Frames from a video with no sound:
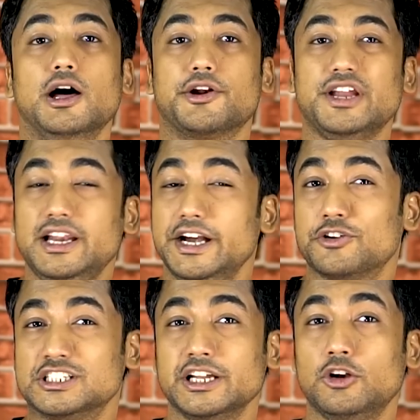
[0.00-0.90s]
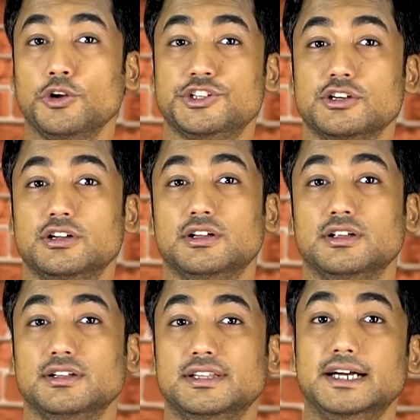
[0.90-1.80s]
a really interesting launcher
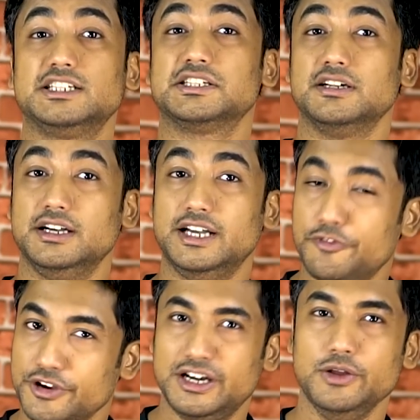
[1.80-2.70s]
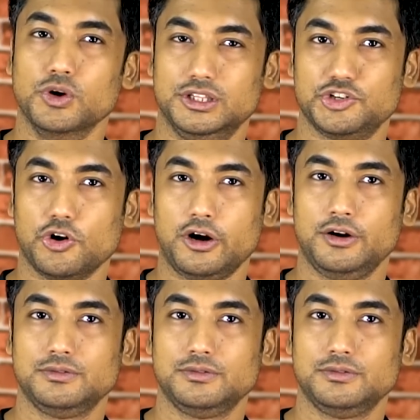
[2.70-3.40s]
that's definitely worth a shot.